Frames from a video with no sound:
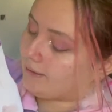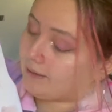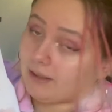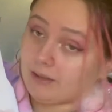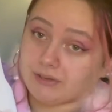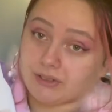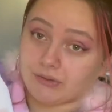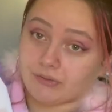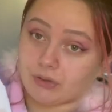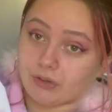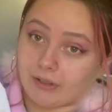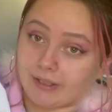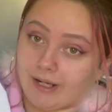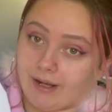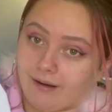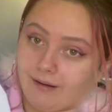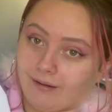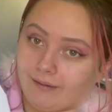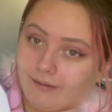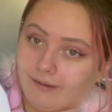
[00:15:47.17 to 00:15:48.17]
lots of street
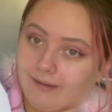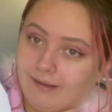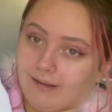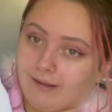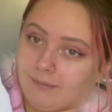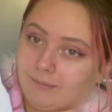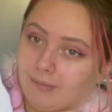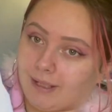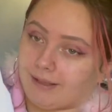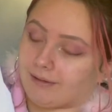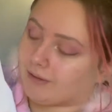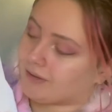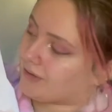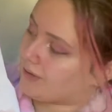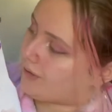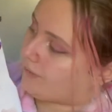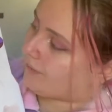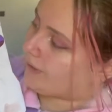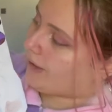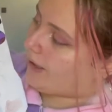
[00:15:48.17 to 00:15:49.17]
art by lots
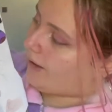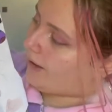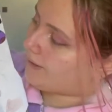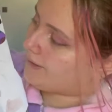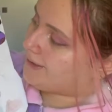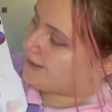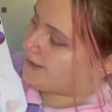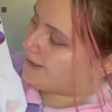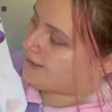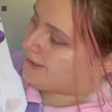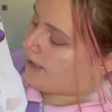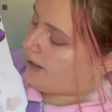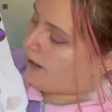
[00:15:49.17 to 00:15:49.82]
of different artists.